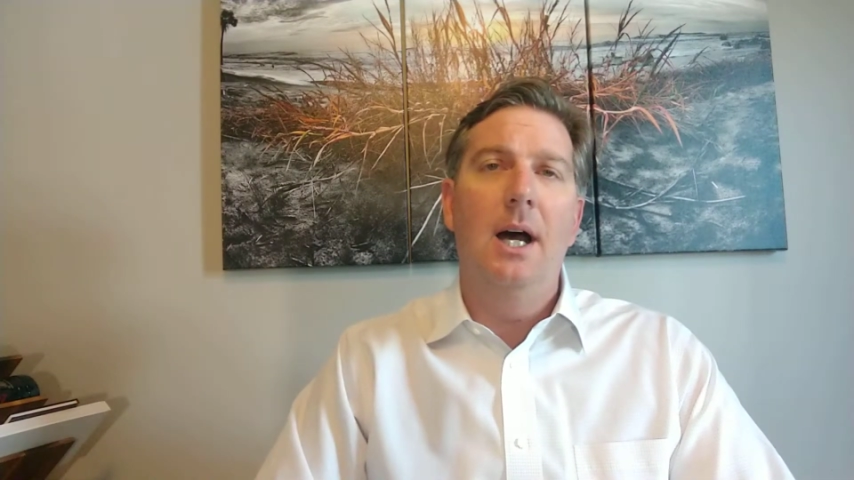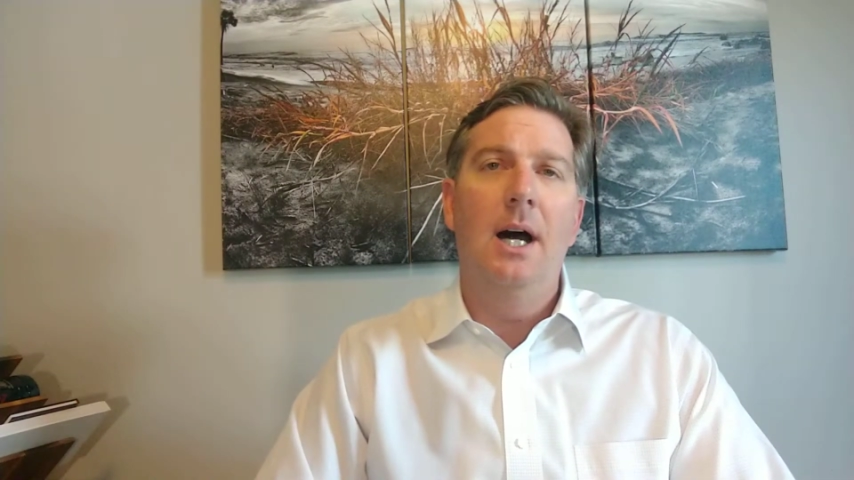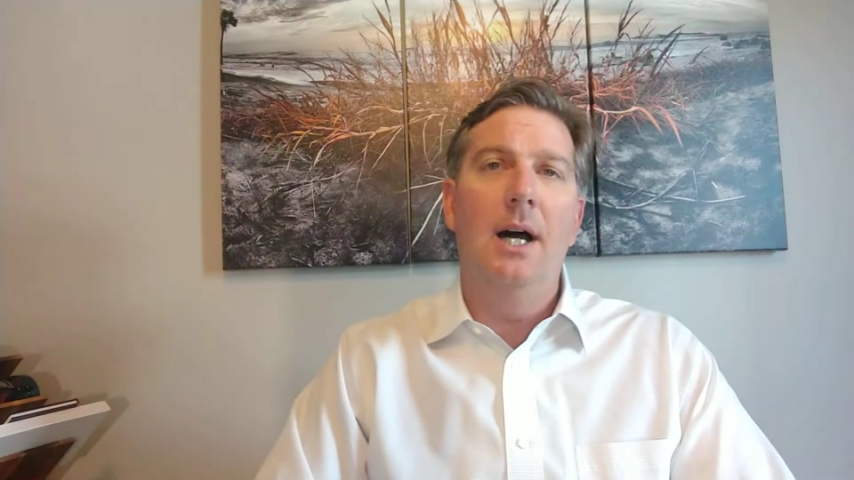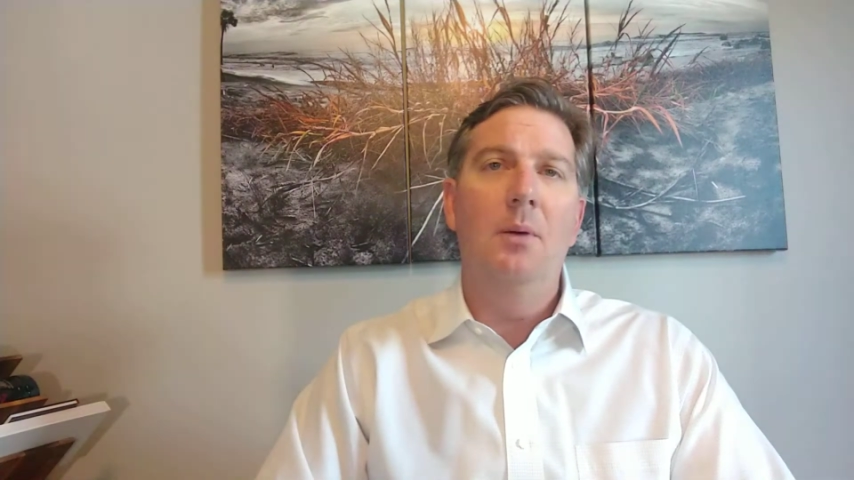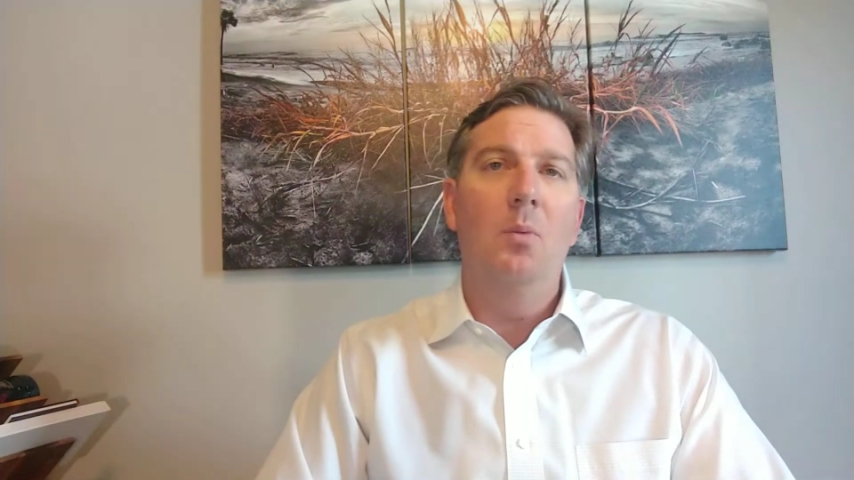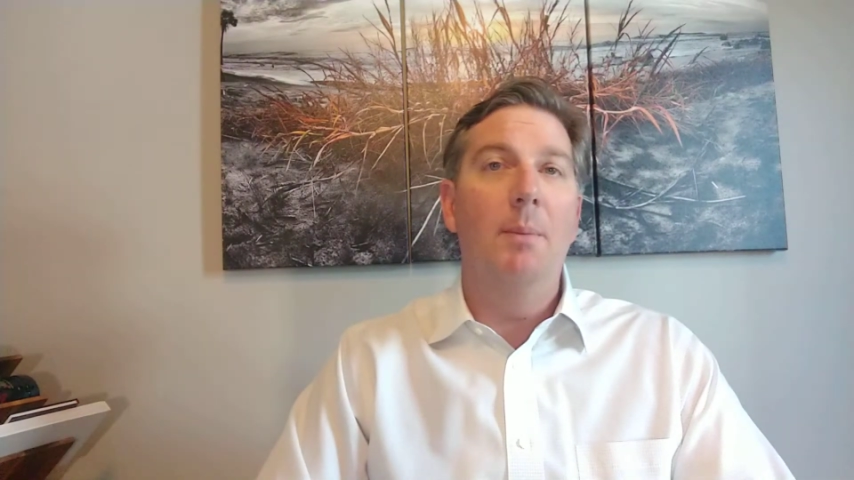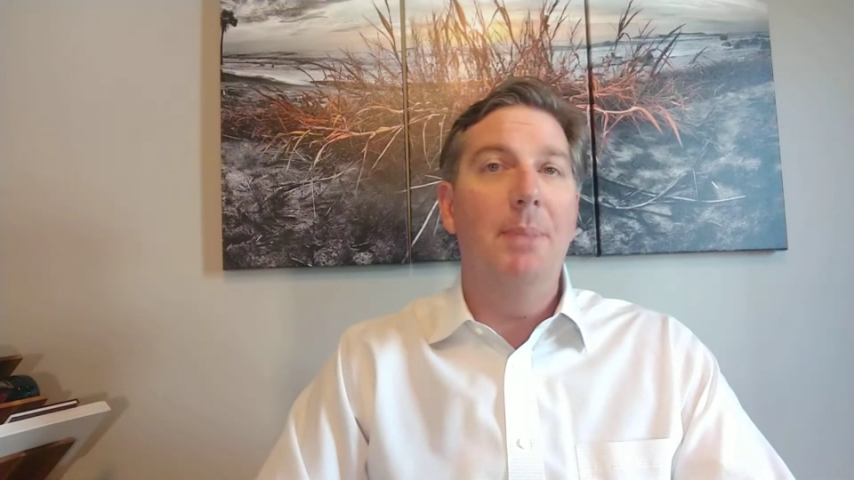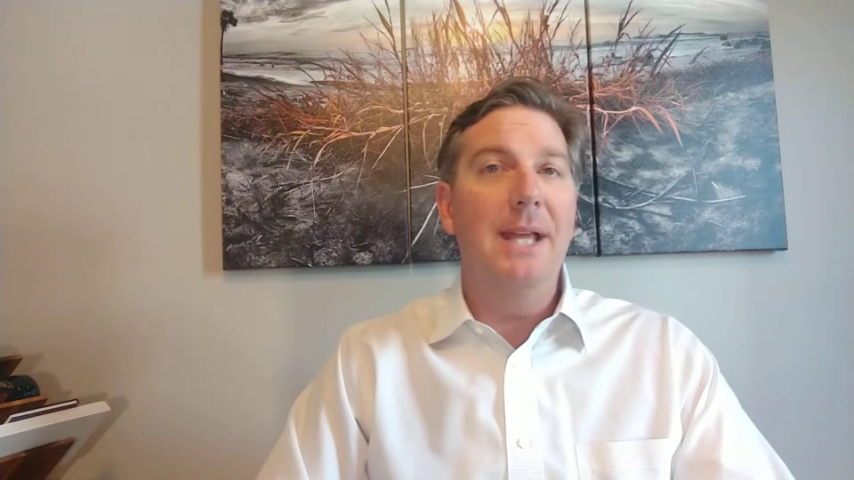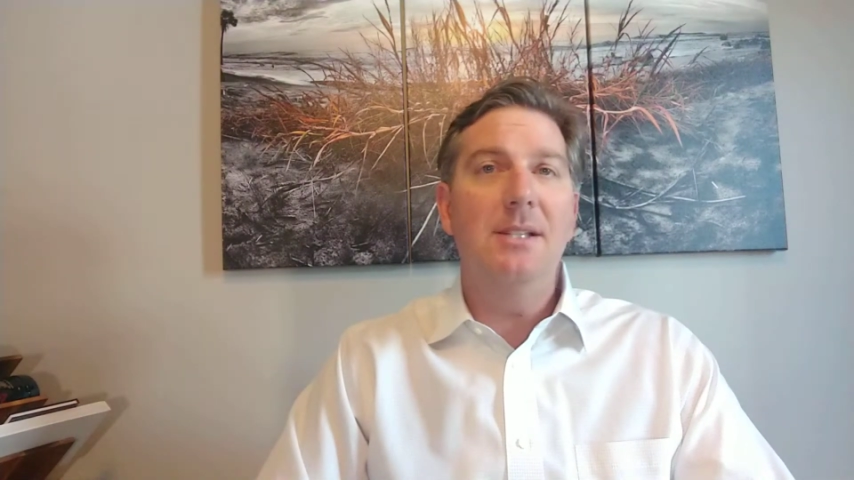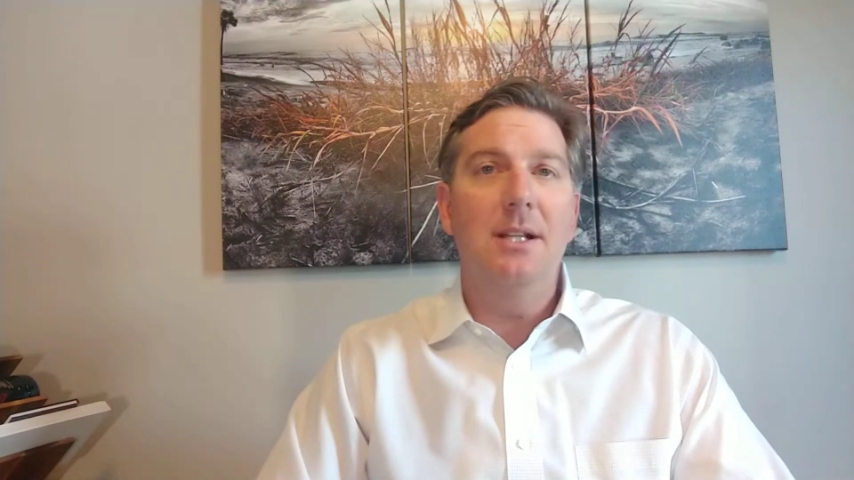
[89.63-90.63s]
were
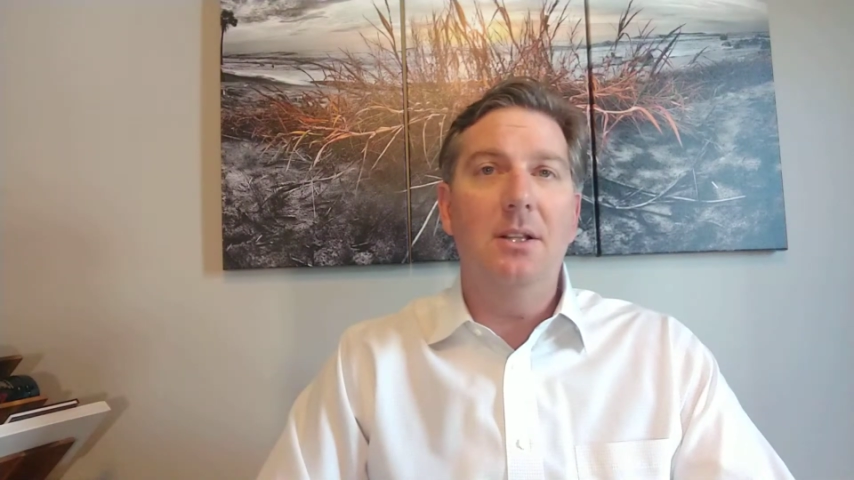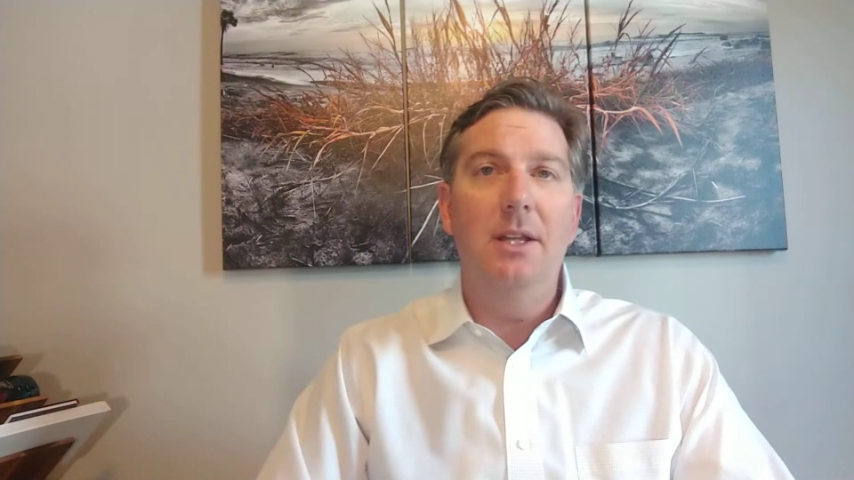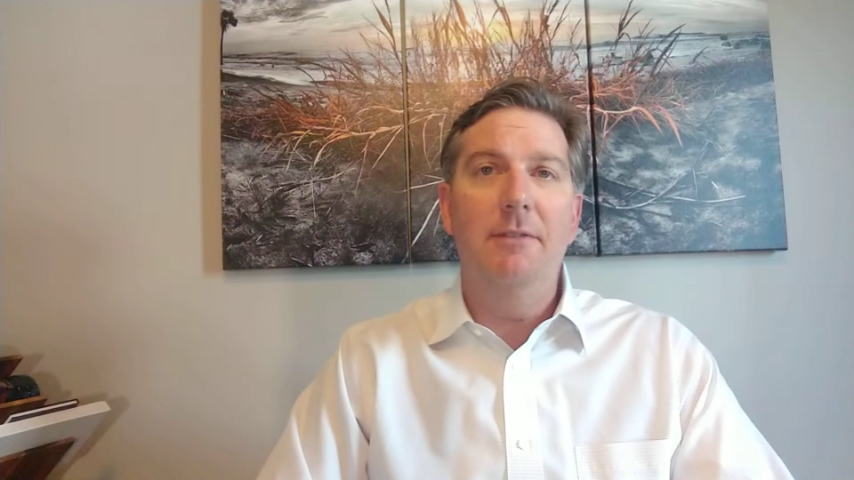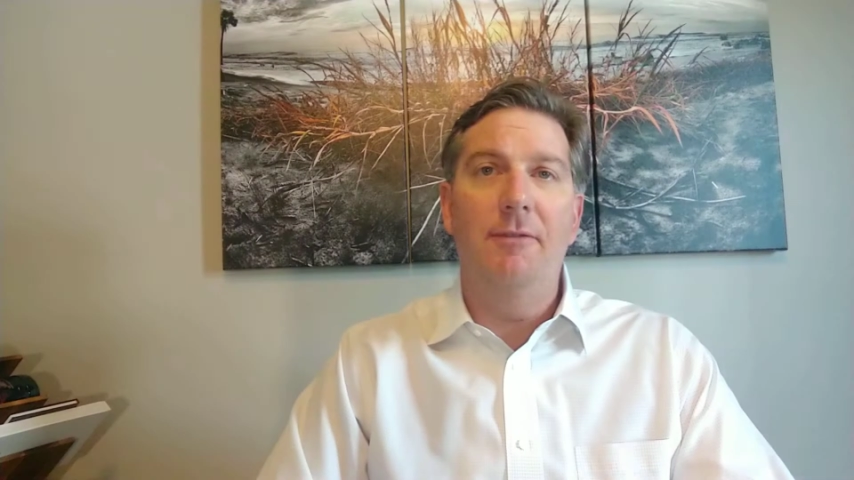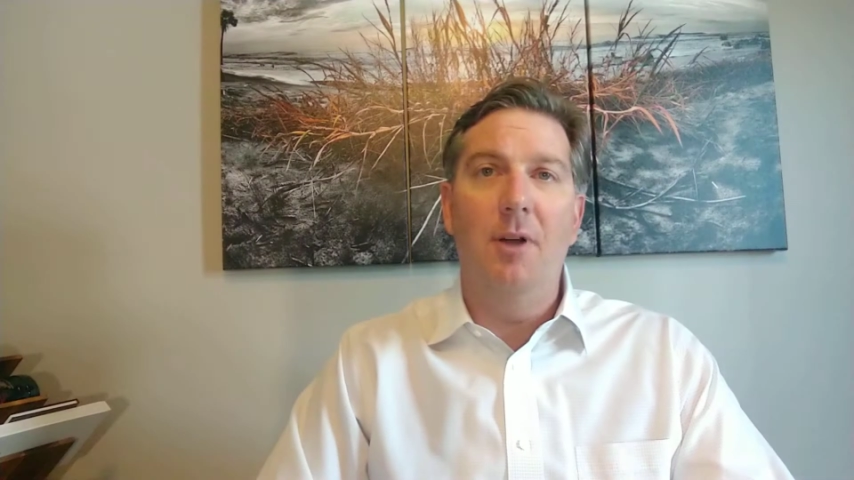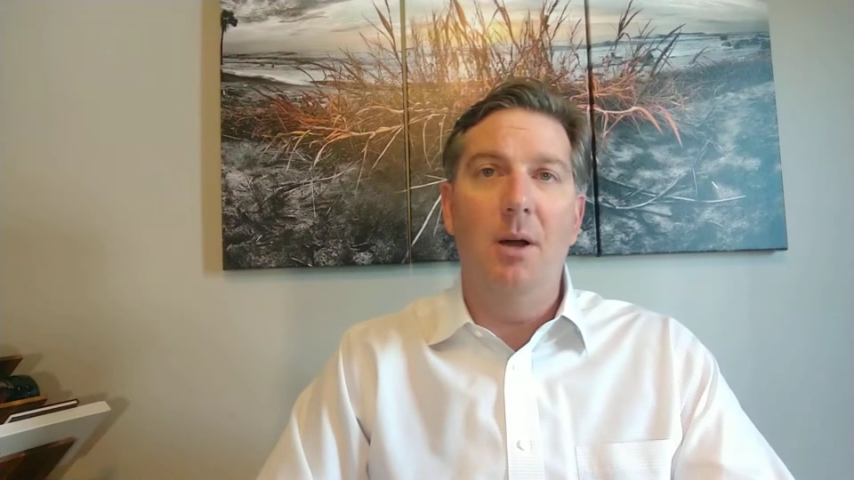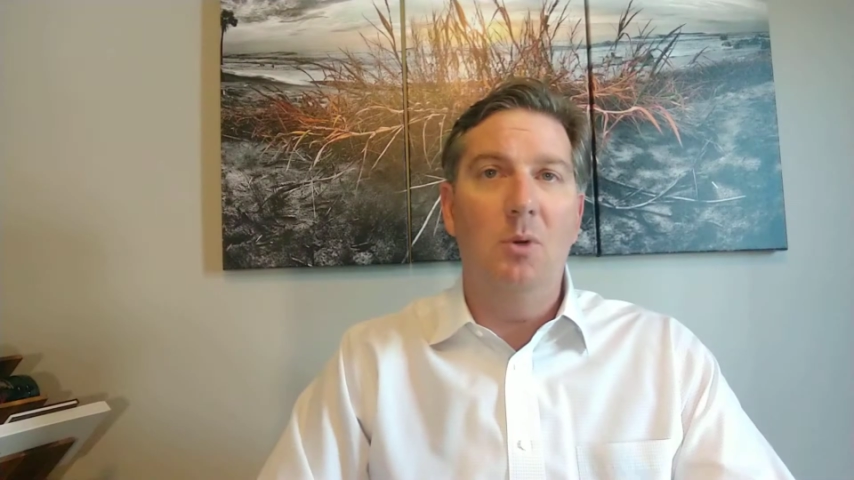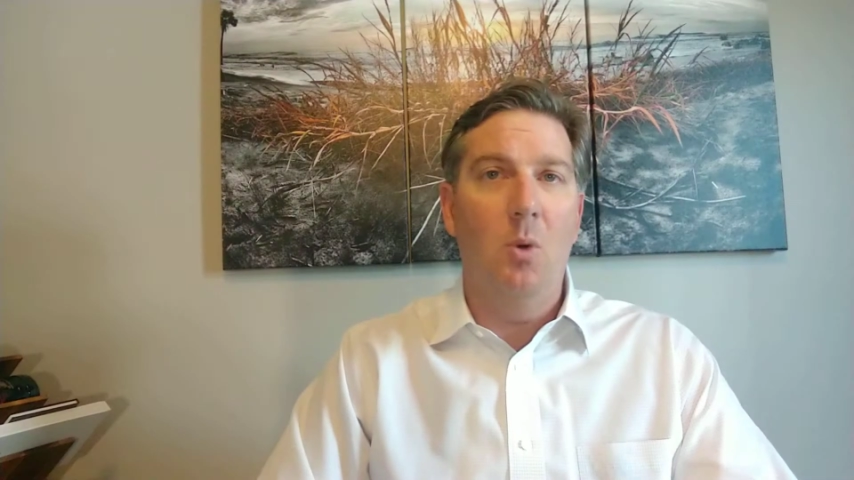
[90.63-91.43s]
basically from